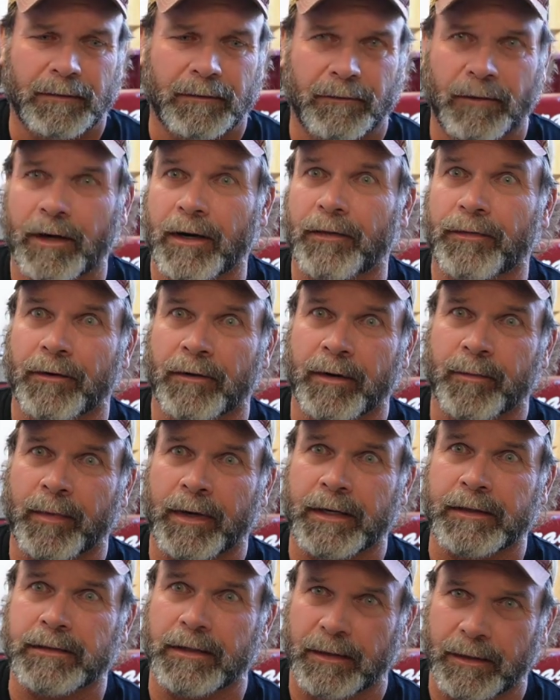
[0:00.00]
running 30
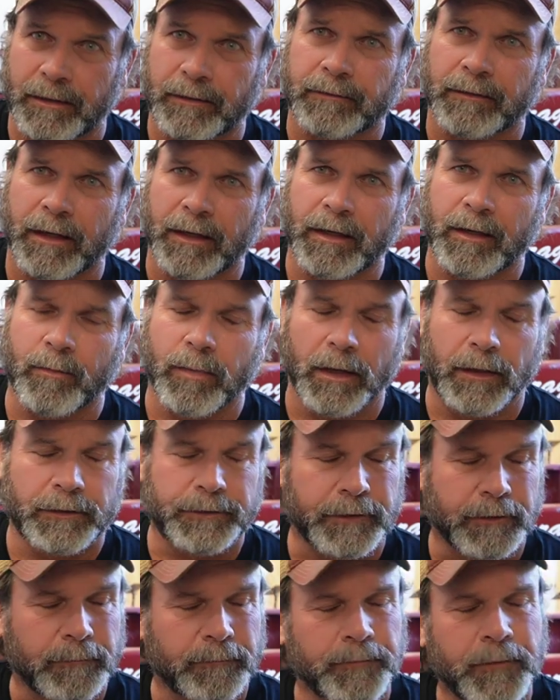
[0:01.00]
minutes late. Thank you, Blake
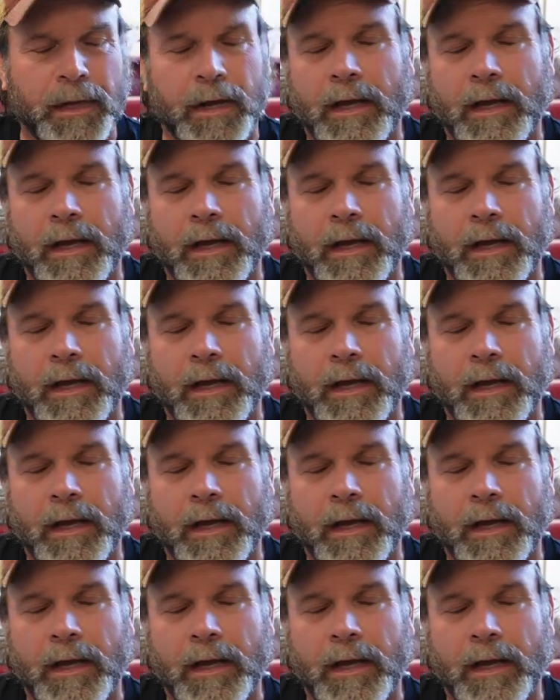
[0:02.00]
Shelton.